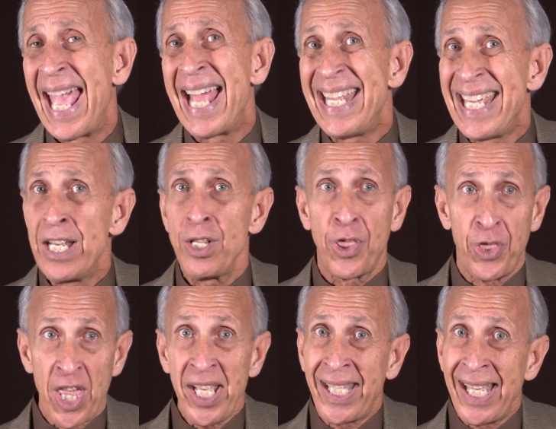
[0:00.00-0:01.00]
And in
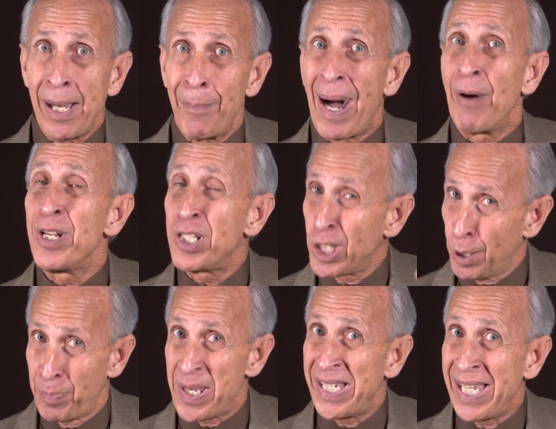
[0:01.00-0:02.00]
thinking about it,
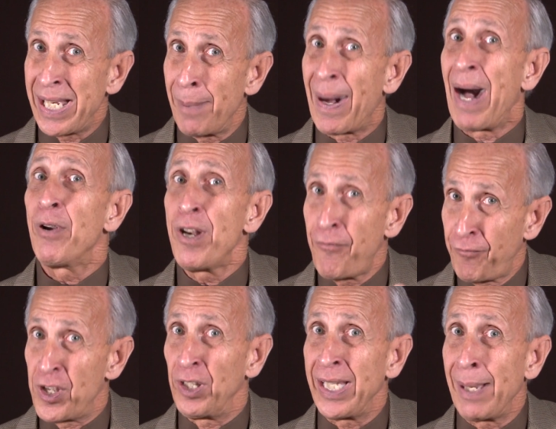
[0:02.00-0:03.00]
speaking about it,
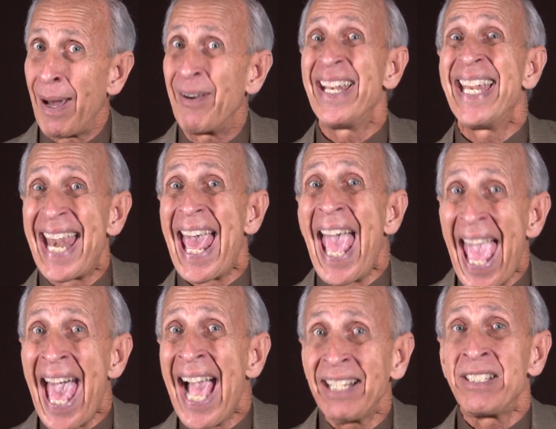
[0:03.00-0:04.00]
feeling about it, and
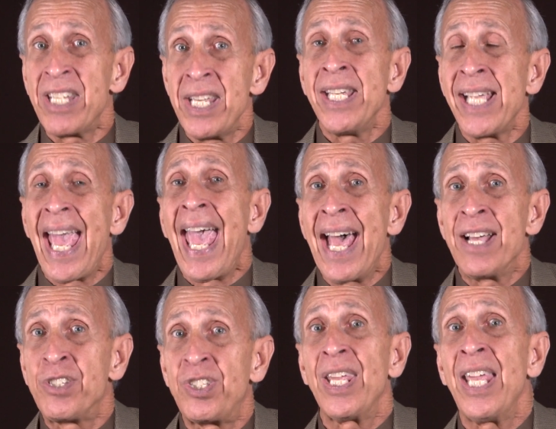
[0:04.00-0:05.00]
acting
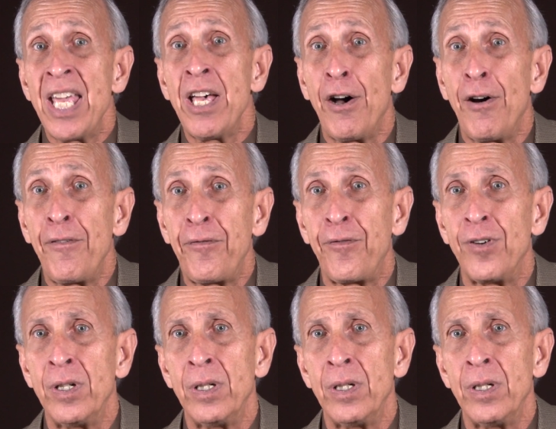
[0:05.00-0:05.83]
as if,